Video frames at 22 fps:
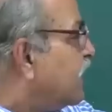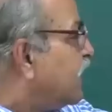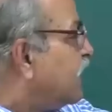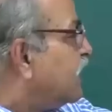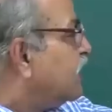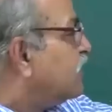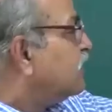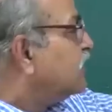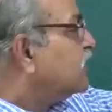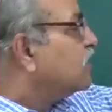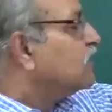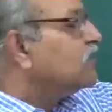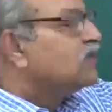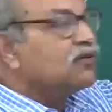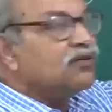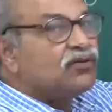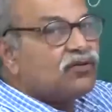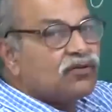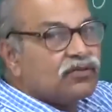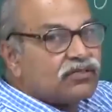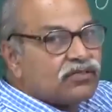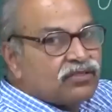and
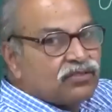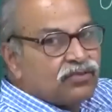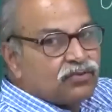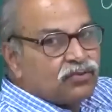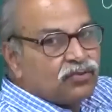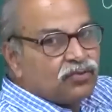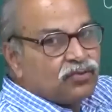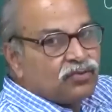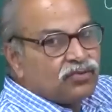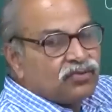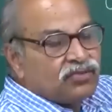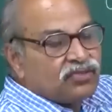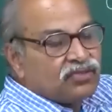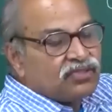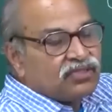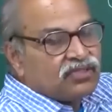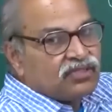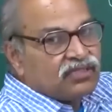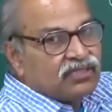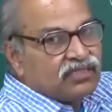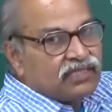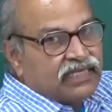goes to
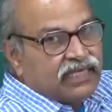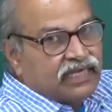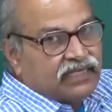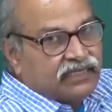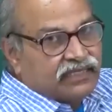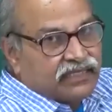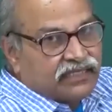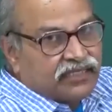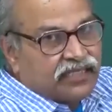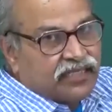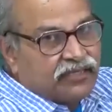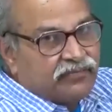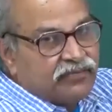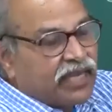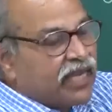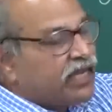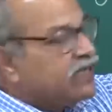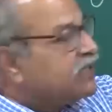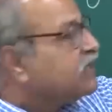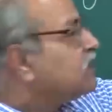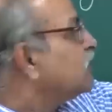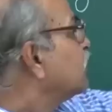the conduction
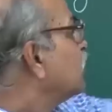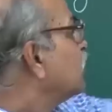band,